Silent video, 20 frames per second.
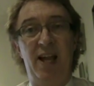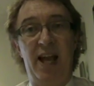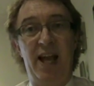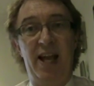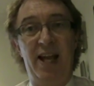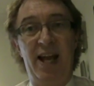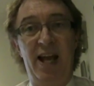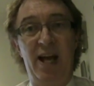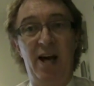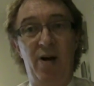
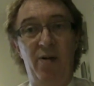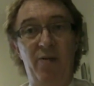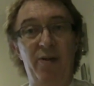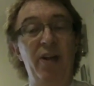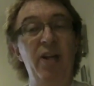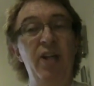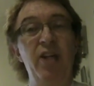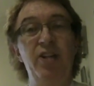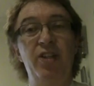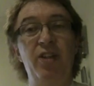and health.
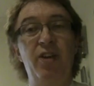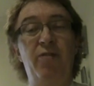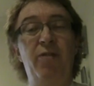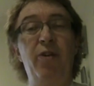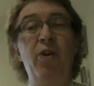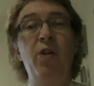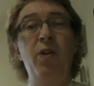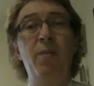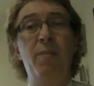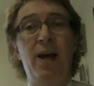So
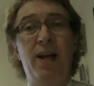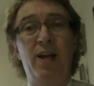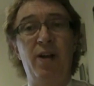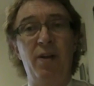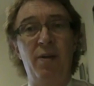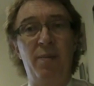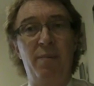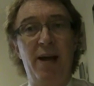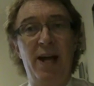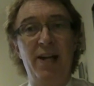further back
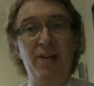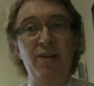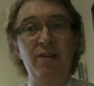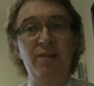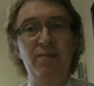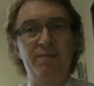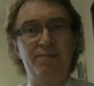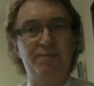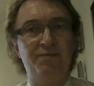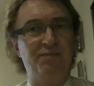on the
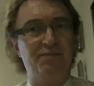patent,